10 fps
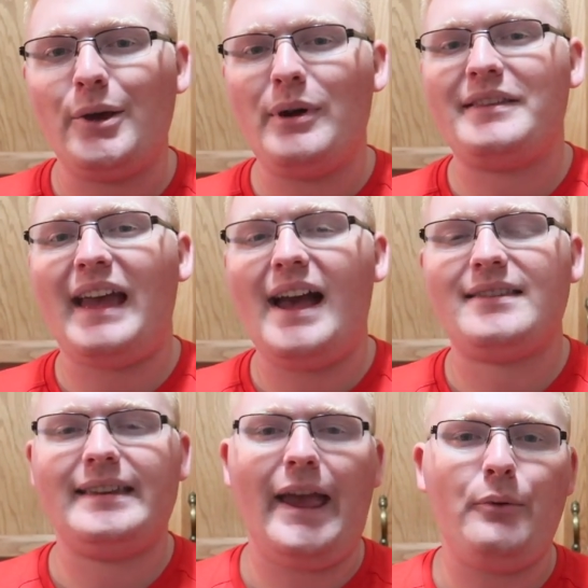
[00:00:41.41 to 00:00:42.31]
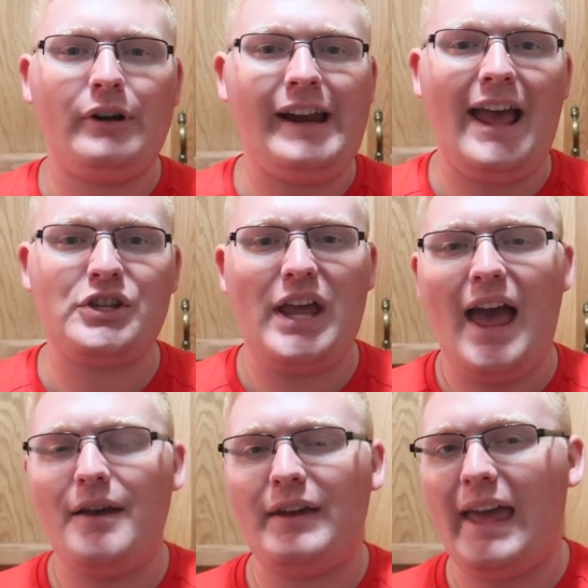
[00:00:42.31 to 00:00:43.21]
Anyways, guys, today we're gonna actually
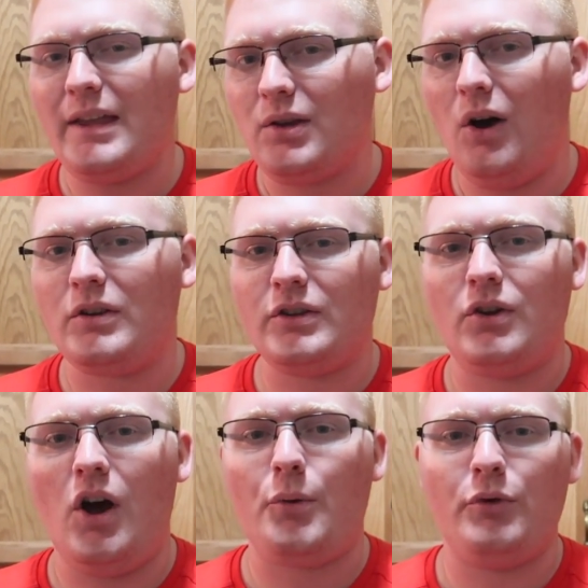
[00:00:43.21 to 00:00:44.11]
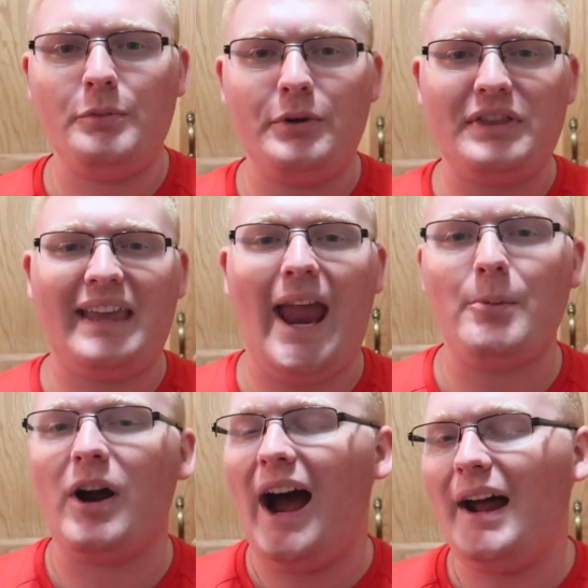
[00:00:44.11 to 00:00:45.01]
have a talk-to-talk. We're gonna put the
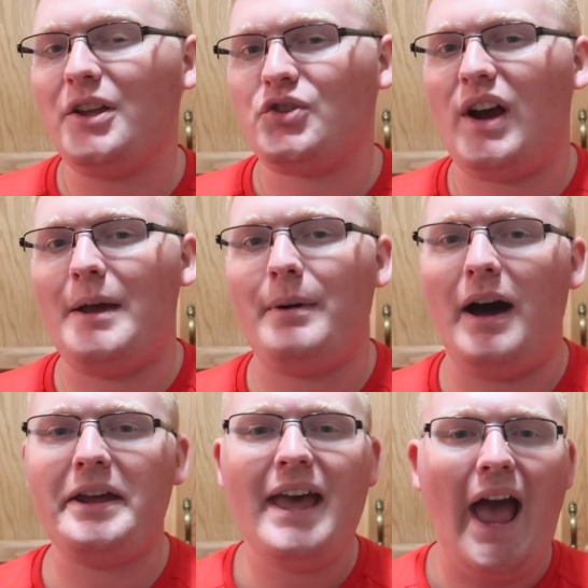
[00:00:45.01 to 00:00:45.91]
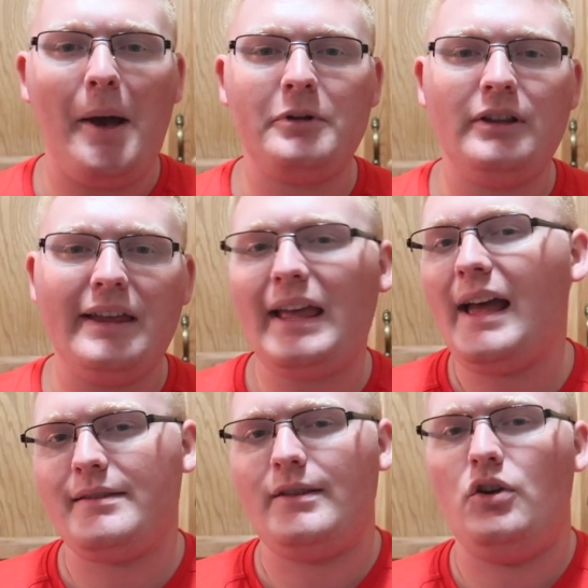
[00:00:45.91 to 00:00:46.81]
camera on a tripod. I'm gonna let you
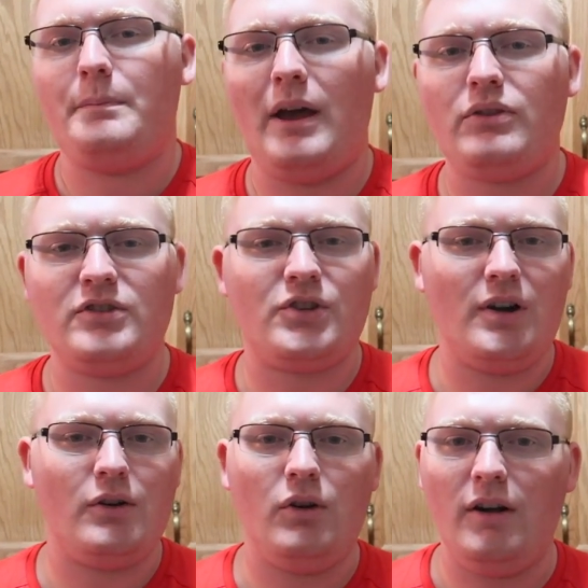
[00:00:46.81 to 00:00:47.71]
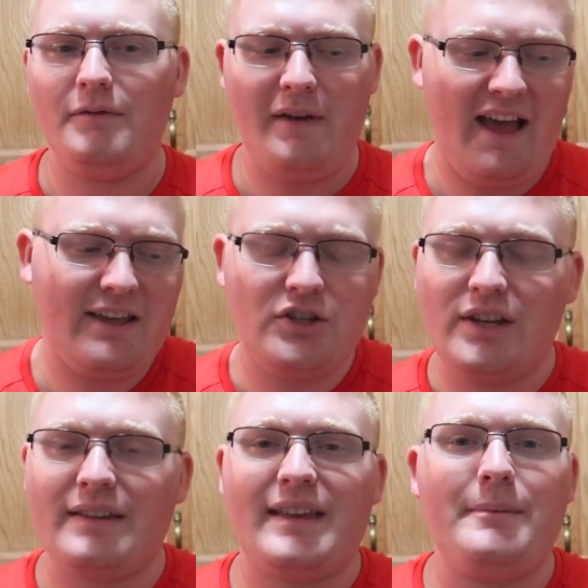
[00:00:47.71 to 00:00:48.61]
guys know about the struggle of, I guess you
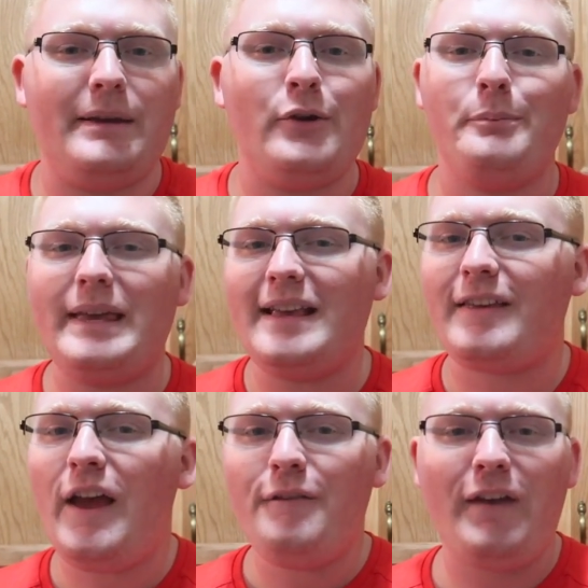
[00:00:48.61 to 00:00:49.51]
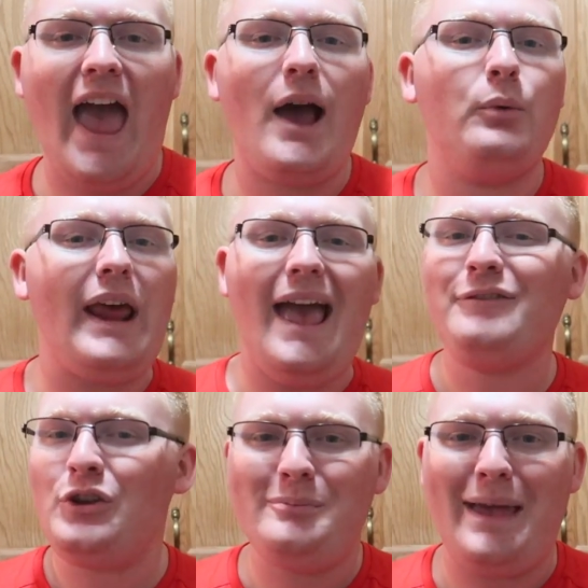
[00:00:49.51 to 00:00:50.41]
could say, being obese, fat,
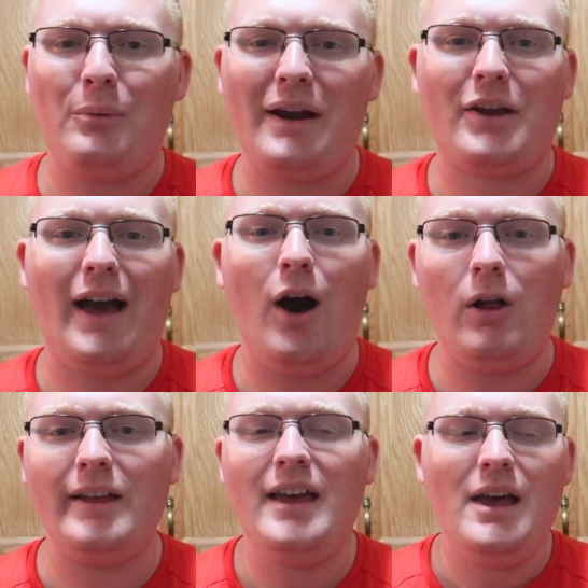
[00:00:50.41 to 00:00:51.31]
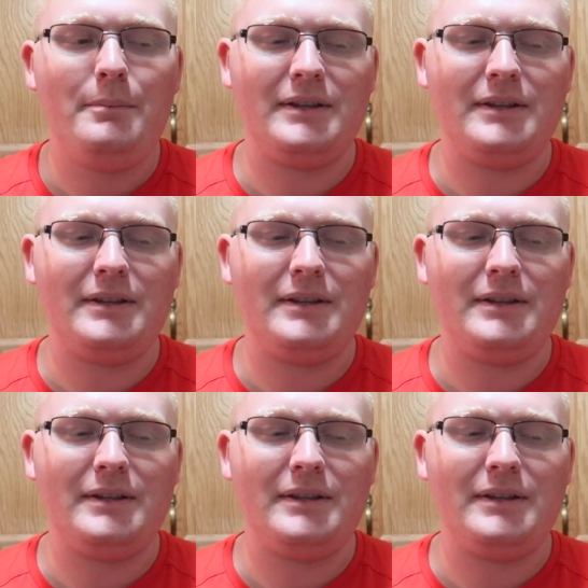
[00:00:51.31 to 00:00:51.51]
whatever you may wanna call it.